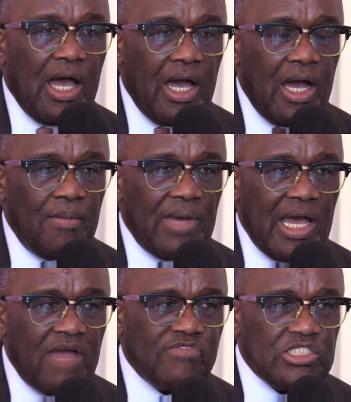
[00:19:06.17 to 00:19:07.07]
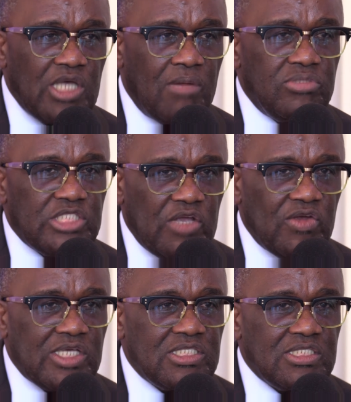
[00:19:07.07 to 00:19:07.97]
After some
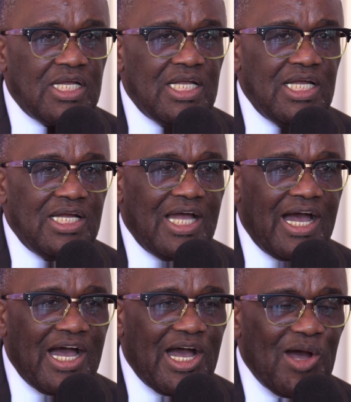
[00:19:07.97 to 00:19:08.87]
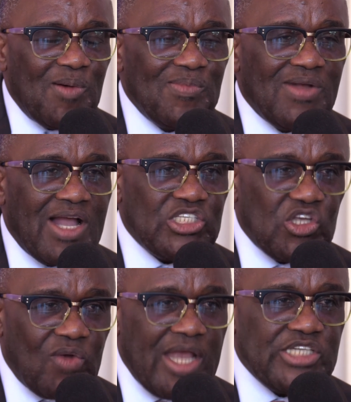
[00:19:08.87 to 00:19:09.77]
serious
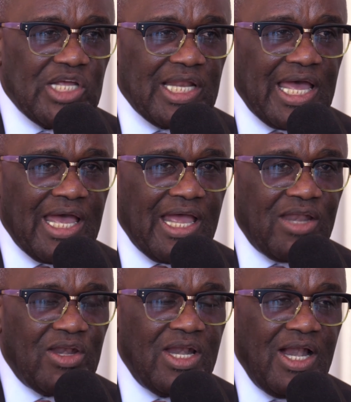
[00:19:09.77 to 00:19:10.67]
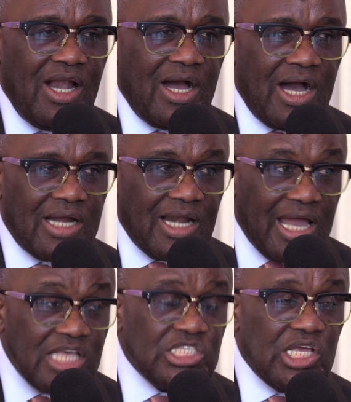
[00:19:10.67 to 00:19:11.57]
consideration and
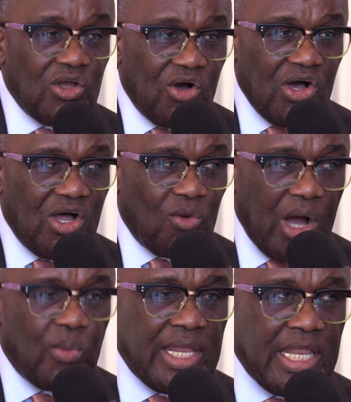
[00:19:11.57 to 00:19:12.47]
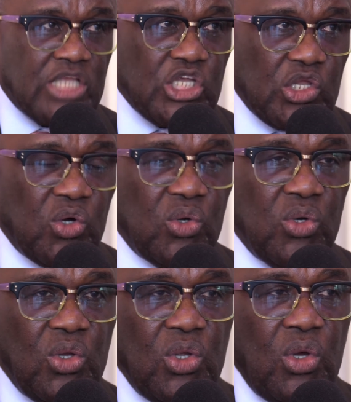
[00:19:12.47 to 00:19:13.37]
analyzing all what we need to
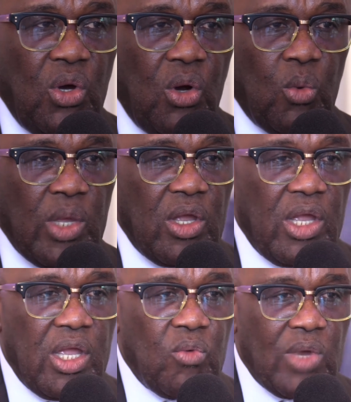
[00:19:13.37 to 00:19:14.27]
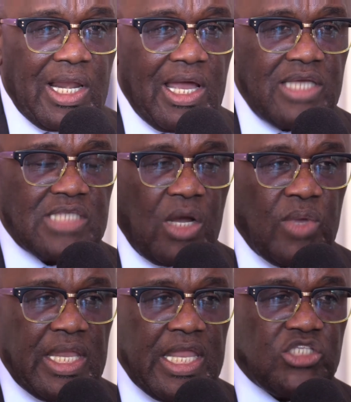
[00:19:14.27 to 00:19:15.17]
do, we realized
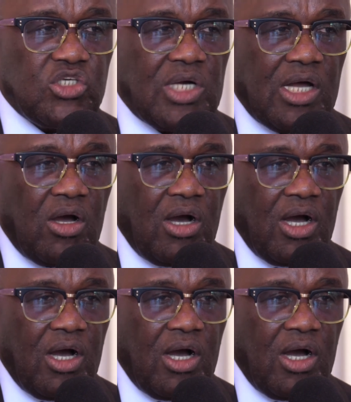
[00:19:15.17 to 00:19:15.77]
that we need to